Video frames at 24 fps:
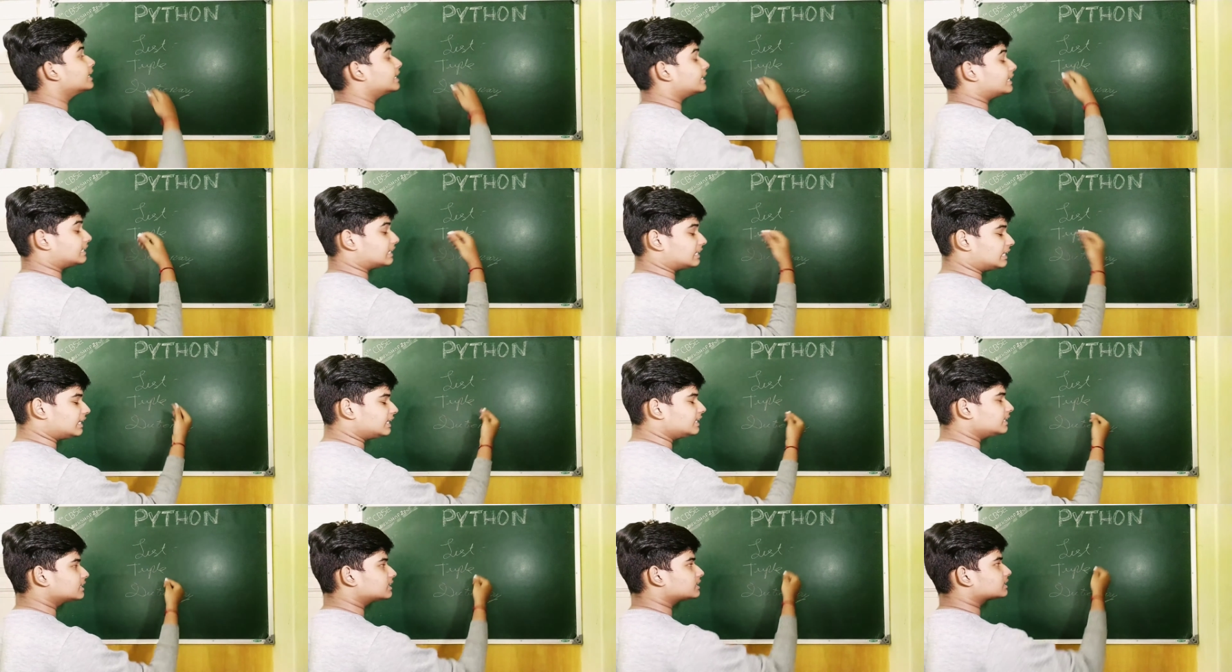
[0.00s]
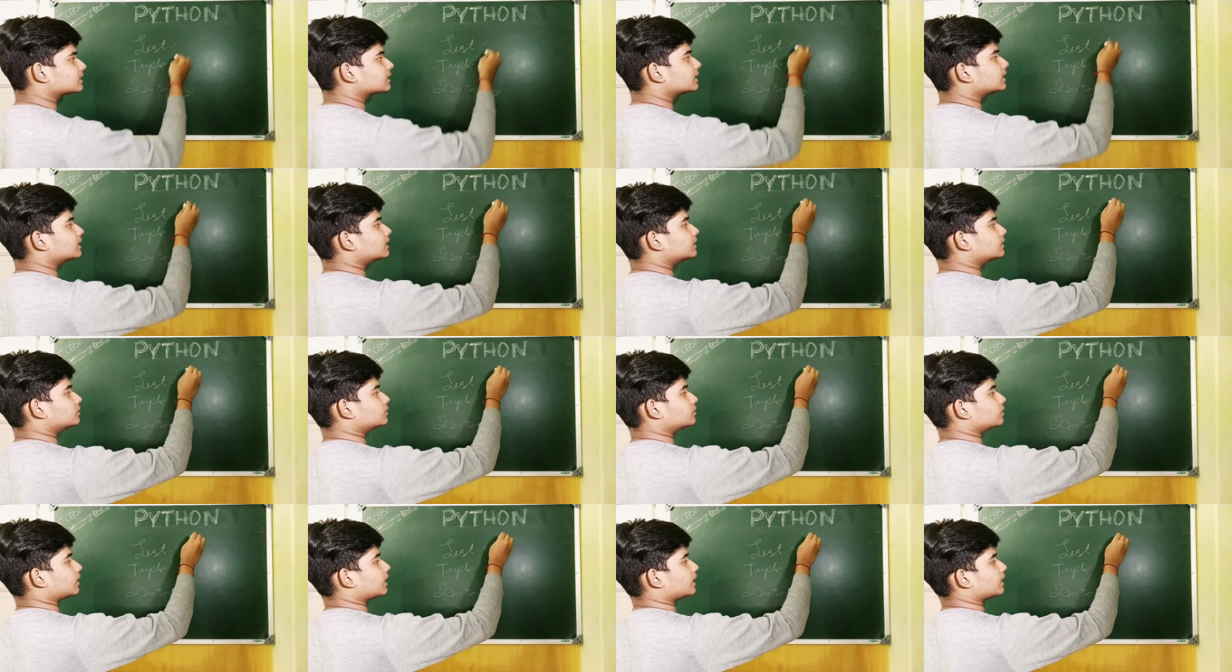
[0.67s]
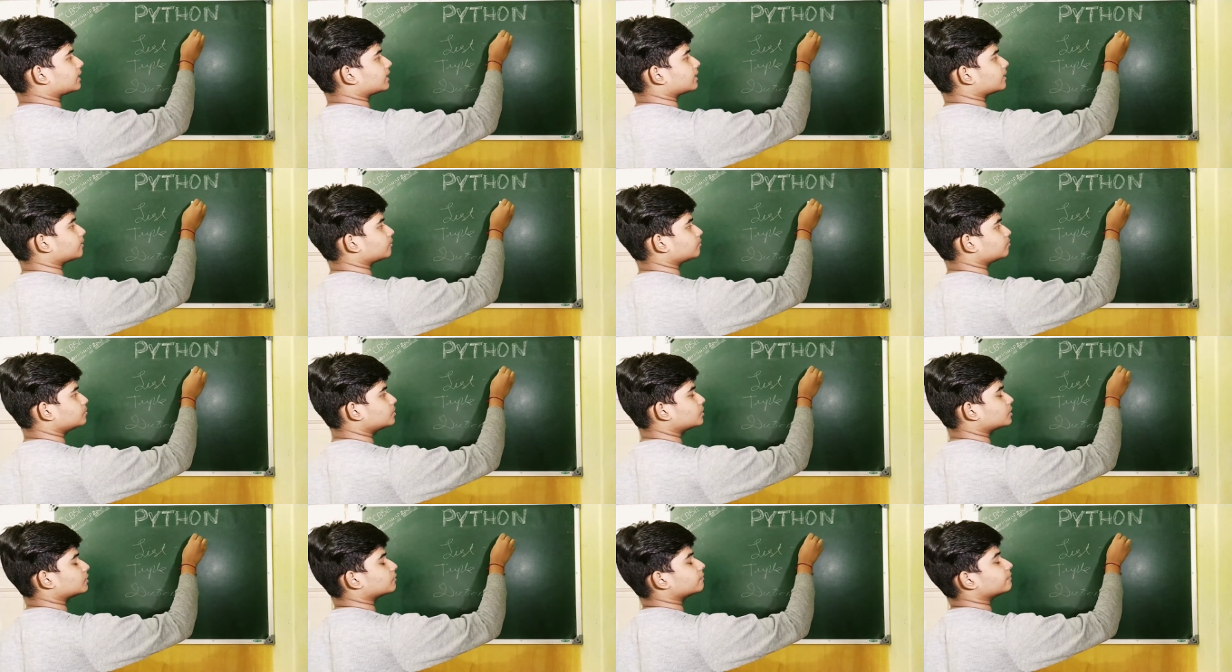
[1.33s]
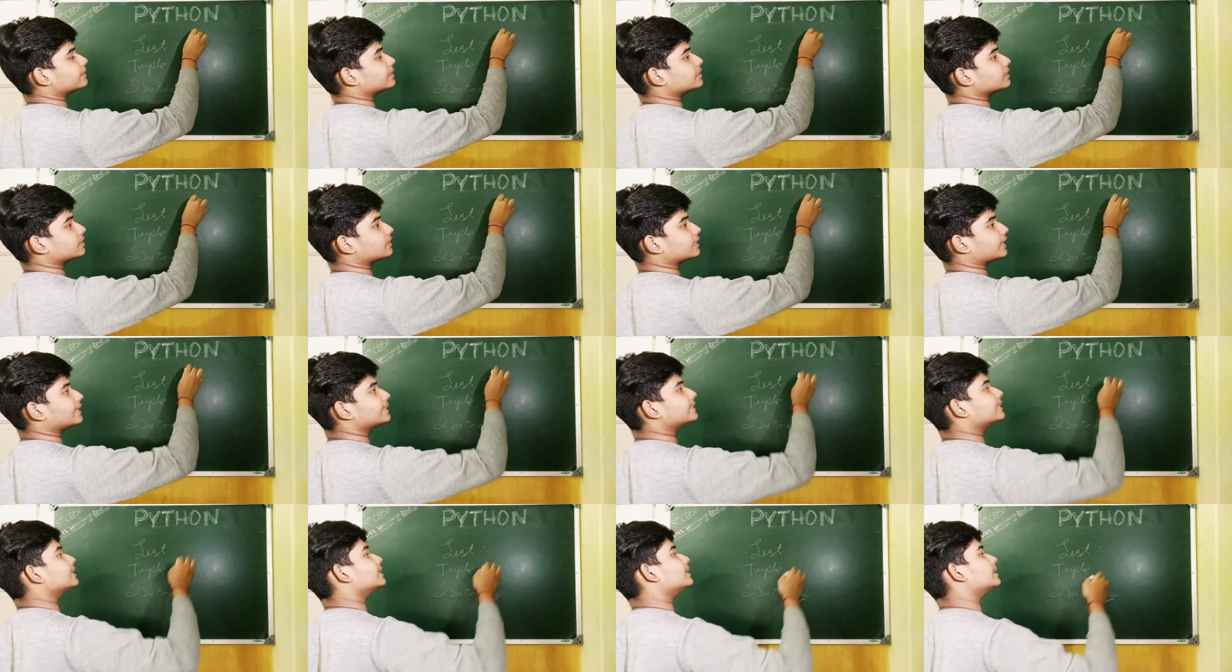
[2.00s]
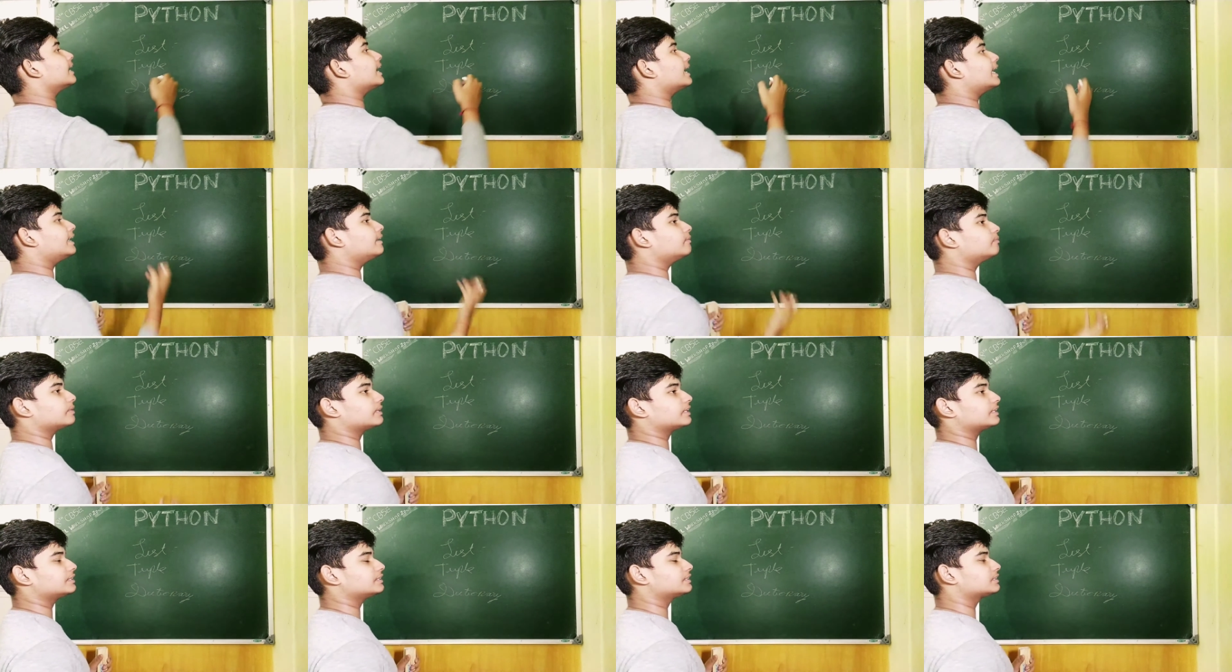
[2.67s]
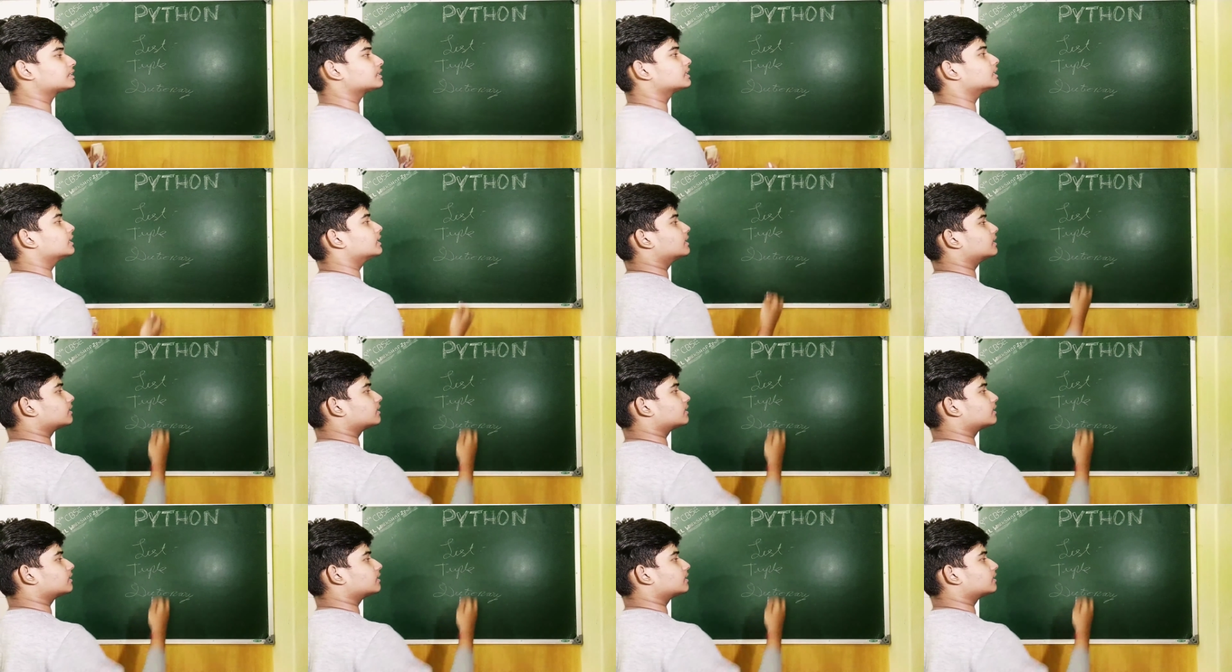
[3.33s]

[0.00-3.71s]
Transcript: In list, when you're writing elements,